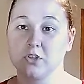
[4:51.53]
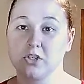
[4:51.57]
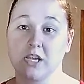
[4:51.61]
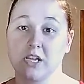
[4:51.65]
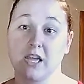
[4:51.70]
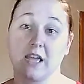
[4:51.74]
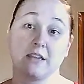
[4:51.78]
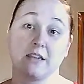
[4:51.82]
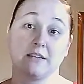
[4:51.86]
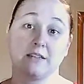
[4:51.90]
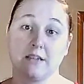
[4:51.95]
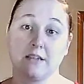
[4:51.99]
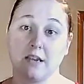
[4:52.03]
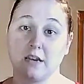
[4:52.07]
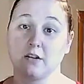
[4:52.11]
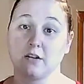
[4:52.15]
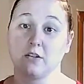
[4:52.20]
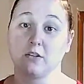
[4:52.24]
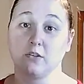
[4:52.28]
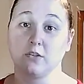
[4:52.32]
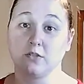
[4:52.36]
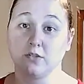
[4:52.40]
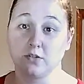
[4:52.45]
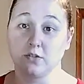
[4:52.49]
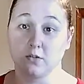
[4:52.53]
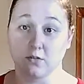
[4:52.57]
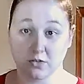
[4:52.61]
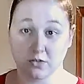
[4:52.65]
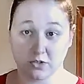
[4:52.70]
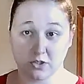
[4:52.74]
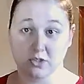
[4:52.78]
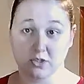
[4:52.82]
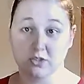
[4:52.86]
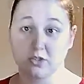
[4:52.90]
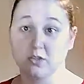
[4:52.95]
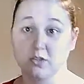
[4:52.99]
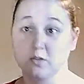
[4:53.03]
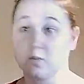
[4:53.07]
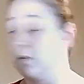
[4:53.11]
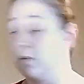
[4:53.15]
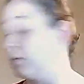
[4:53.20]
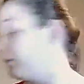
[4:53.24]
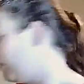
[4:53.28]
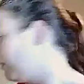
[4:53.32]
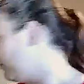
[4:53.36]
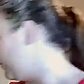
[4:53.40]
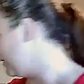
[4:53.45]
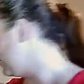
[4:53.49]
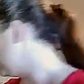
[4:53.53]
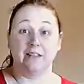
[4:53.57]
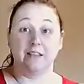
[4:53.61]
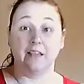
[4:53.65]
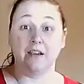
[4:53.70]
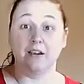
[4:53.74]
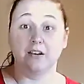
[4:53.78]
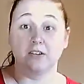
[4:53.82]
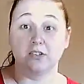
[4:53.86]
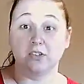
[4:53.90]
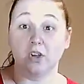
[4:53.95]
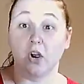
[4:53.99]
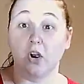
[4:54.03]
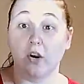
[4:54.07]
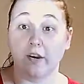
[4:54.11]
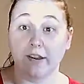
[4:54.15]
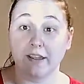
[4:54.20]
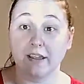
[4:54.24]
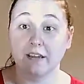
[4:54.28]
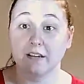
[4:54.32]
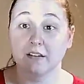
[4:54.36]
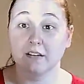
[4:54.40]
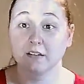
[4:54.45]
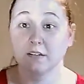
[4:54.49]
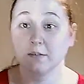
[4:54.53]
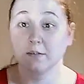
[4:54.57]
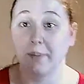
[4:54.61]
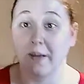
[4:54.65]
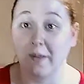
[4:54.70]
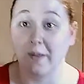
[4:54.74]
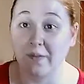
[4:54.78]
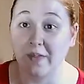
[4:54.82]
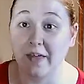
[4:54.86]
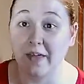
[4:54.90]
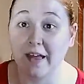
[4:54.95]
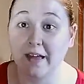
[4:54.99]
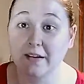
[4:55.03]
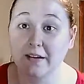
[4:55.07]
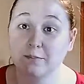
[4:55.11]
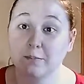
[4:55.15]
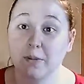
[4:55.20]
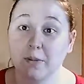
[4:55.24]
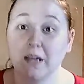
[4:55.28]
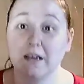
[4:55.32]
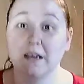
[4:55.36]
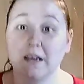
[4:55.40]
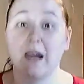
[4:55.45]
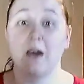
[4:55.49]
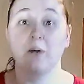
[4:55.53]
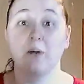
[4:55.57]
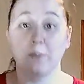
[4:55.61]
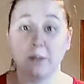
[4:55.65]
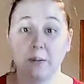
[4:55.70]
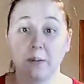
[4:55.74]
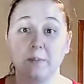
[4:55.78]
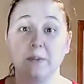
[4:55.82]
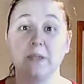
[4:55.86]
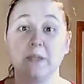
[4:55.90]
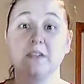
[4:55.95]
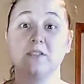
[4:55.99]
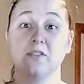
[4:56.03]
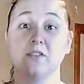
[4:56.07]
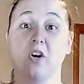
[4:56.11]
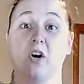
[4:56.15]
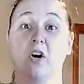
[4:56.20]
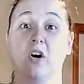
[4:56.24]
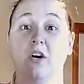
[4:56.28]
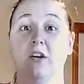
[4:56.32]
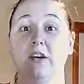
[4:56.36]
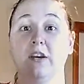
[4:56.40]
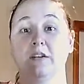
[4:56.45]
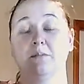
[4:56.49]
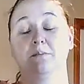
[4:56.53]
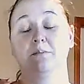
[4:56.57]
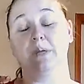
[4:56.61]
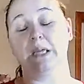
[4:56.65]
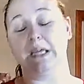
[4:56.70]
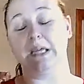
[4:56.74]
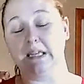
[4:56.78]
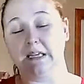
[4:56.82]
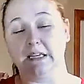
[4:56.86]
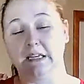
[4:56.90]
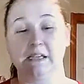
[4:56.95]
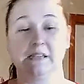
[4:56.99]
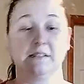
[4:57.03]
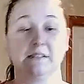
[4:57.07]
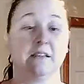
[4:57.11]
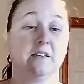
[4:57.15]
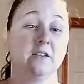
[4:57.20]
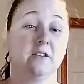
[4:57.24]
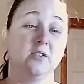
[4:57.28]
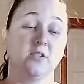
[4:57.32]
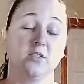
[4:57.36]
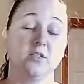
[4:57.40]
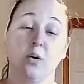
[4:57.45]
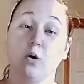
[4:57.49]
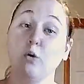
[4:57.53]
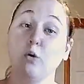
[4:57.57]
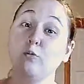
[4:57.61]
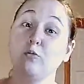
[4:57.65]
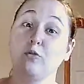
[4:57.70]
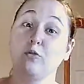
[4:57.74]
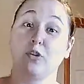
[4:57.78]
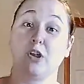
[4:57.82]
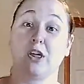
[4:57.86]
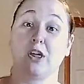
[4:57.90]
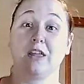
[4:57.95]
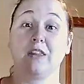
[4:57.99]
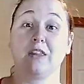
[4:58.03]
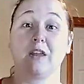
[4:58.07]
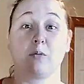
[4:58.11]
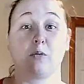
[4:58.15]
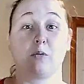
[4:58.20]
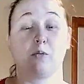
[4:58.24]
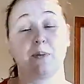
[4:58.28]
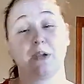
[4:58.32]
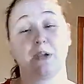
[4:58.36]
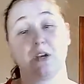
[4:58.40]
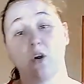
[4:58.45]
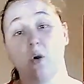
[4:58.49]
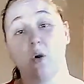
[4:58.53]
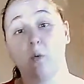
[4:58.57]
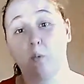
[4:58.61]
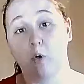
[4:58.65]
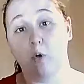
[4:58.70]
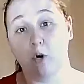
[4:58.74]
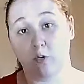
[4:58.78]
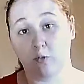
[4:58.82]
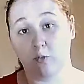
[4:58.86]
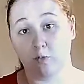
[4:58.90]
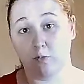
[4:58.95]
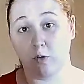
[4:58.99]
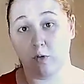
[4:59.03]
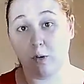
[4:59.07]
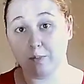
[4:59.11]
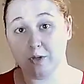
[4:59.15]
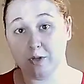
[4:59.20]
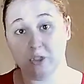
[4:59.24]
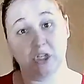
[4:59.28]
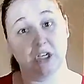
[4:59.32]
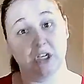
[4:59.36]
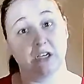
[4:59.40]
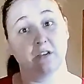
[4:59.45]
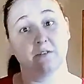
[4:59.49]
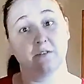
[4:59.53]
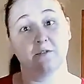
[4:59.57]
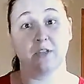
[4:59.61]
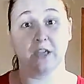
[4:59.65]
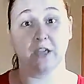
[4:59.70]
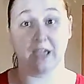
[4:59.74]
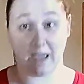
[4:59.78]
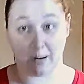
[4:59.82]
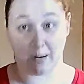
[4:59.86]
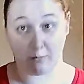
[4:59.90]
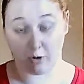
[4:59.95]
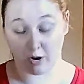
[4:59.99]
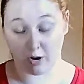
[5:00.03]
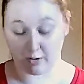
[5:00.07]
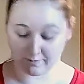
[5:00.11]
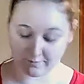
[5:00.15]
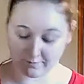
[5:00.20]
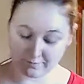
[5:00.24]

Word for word: She can't stand close to us. She's just swimming. Sorry about that, but now Pippi is gone and Peony's in, so hopefully there will be no more rummaging of the camera.